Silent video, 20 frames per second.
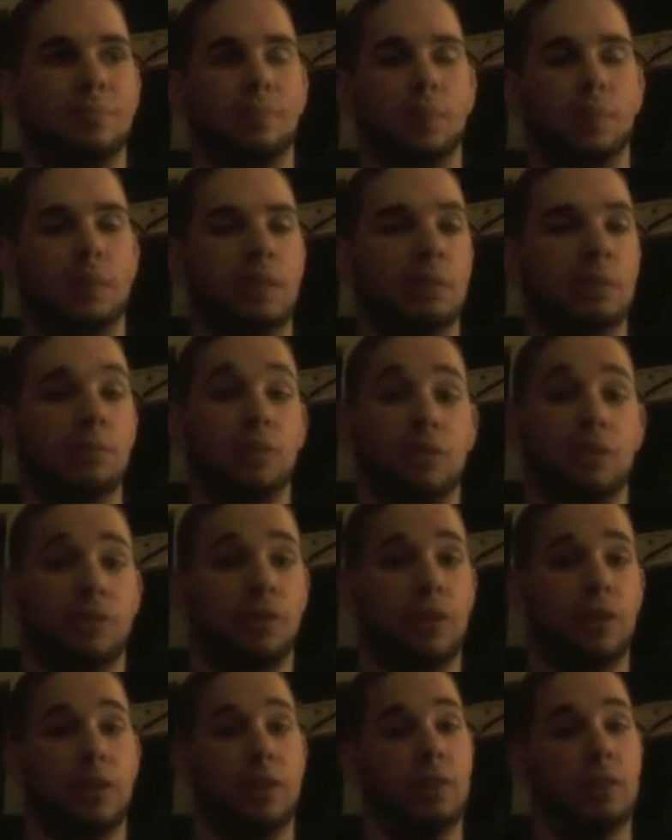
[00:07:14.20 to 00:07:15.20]
But teams aren't
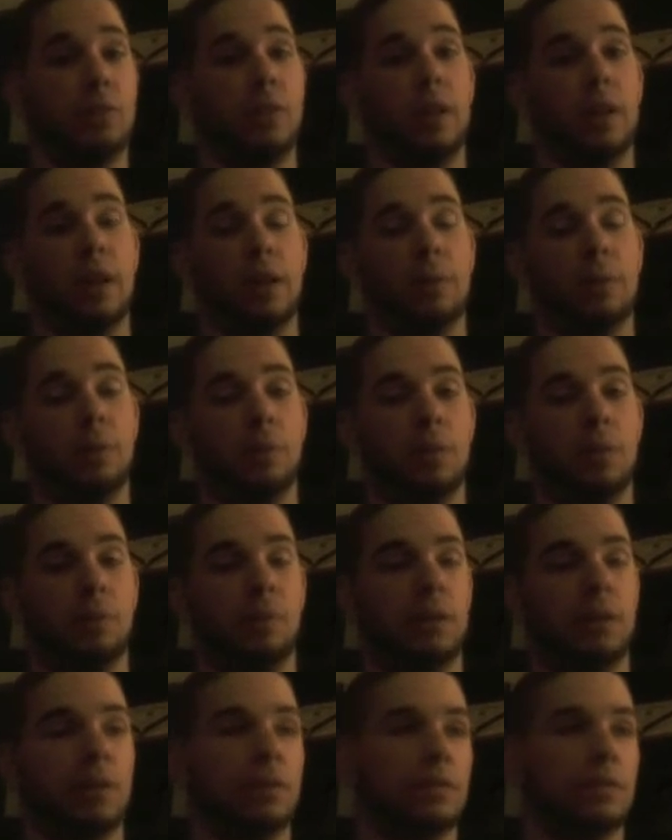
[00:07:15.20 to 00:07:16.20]
afraid to do that anymore
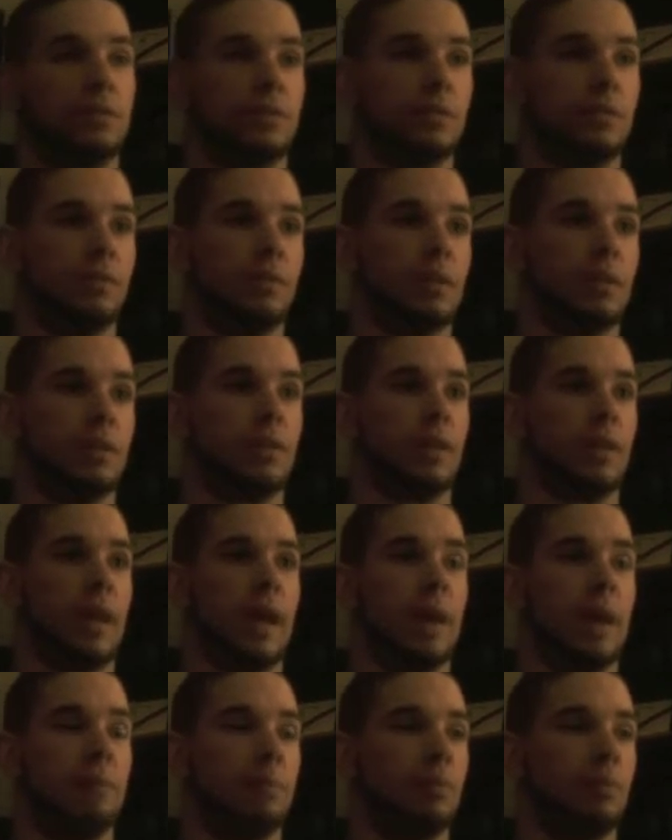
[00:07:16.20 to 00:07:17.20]
because of the
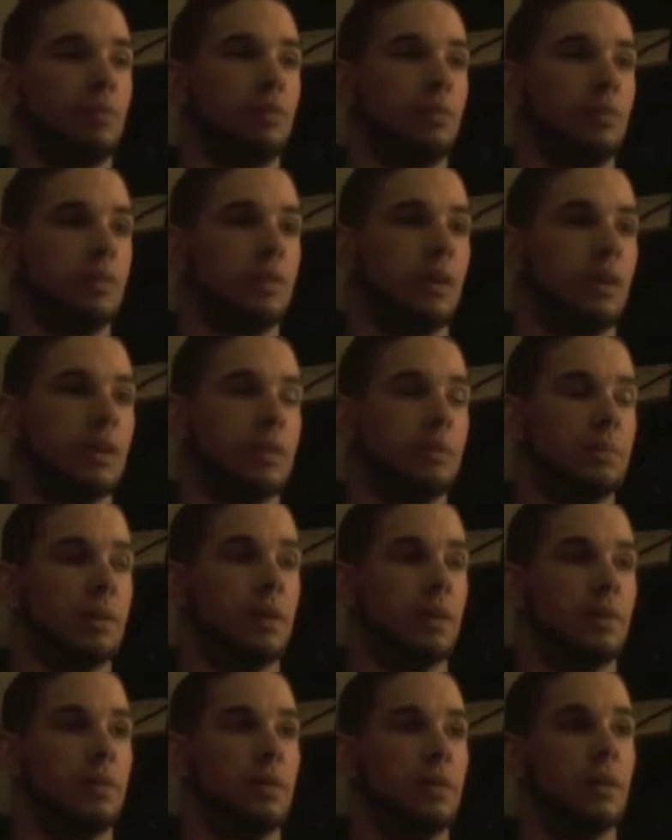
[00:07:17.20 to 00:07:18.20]
cap, which we talked
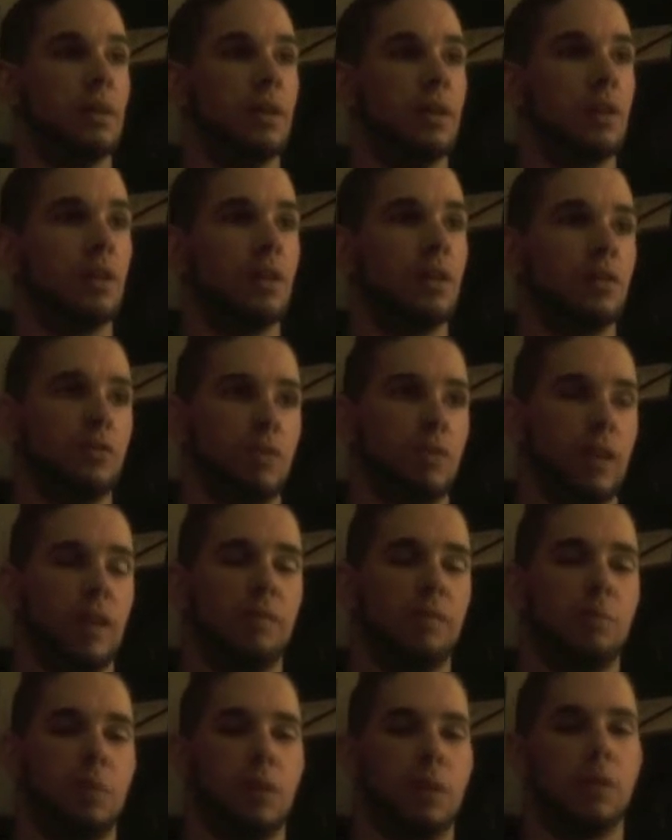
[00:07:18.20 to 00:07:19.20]
about. So they
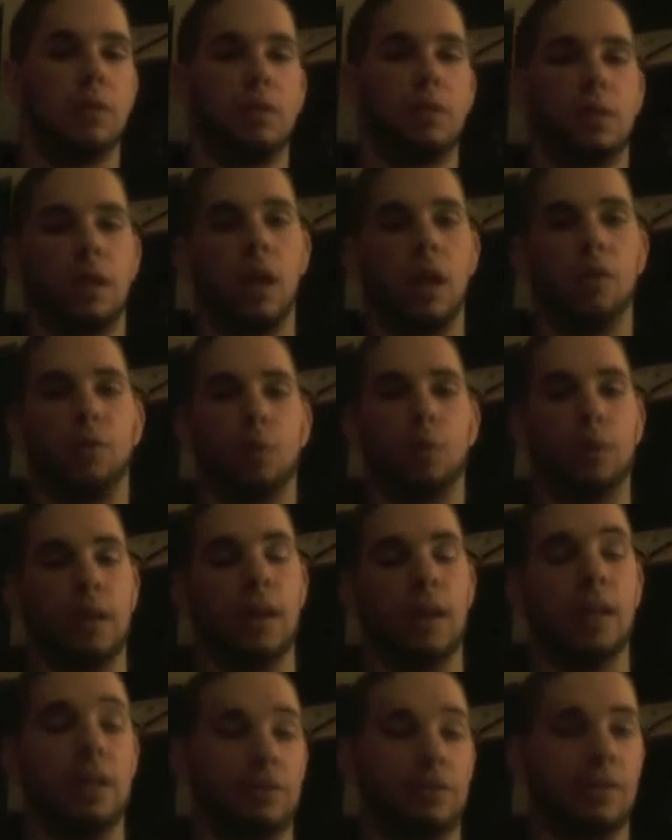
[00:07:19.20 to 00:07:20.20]
have to be careful with
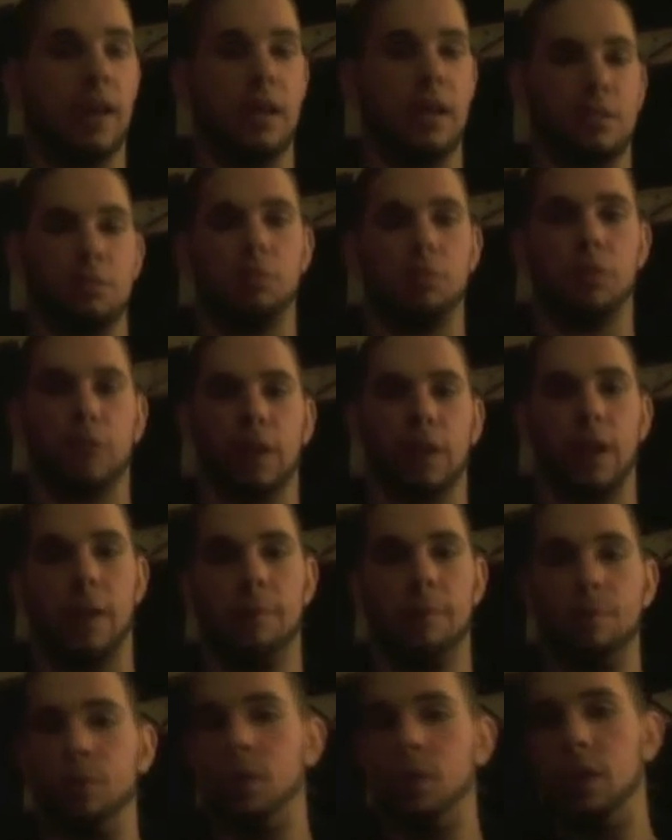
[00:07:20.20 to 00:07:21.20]
that if Nassib's their
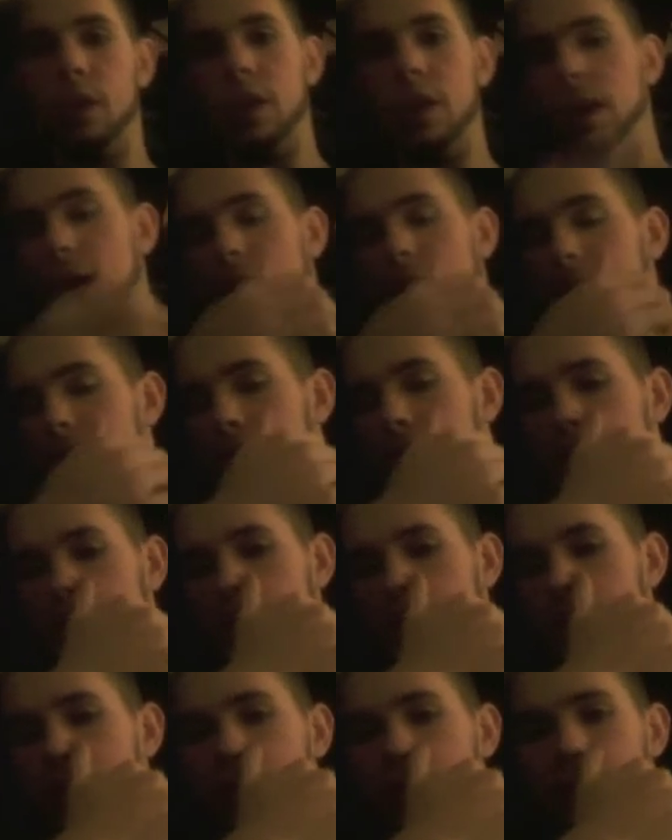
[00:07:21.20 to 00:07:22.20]
guy. And some of
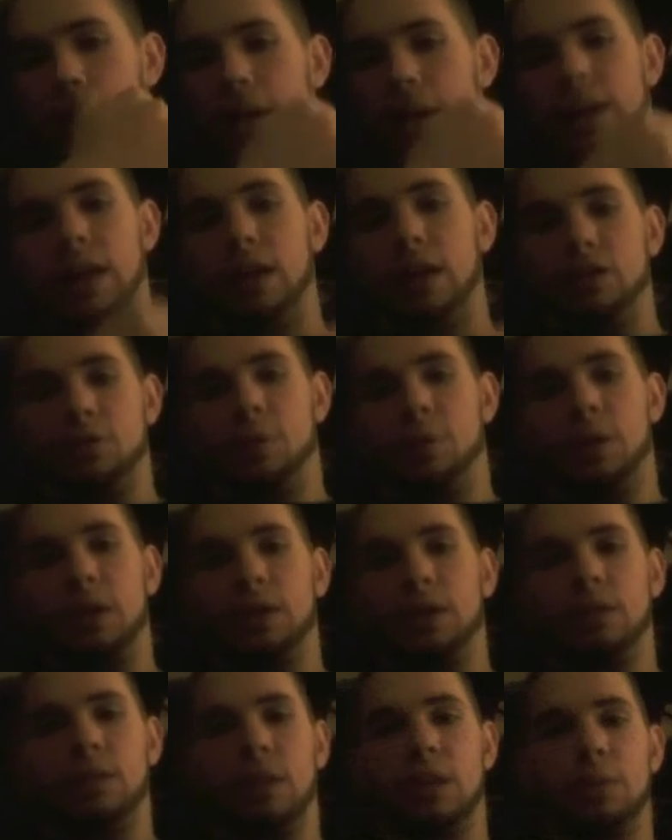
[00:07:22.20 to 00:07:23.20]
you guys are probably
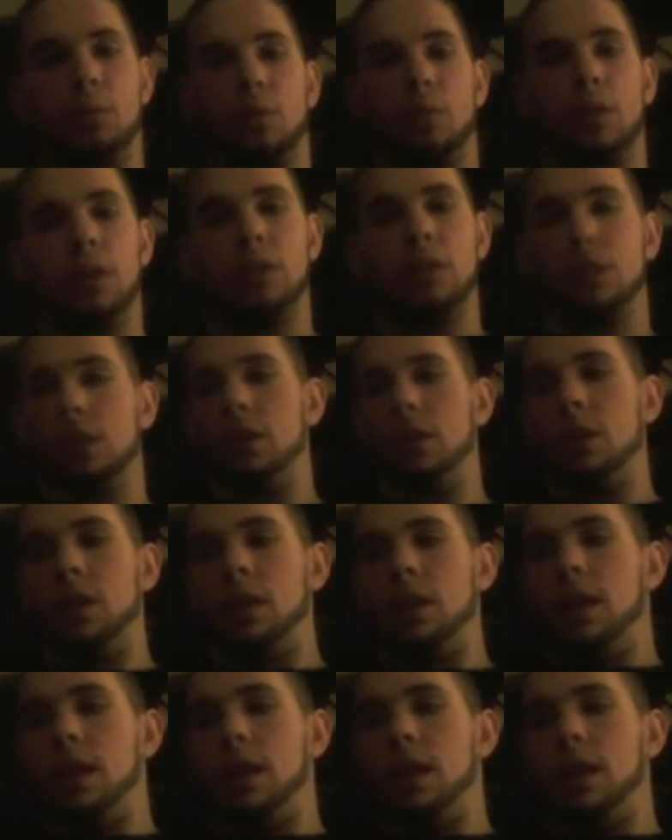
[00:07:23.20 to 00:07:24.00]
going to say I'm crazy.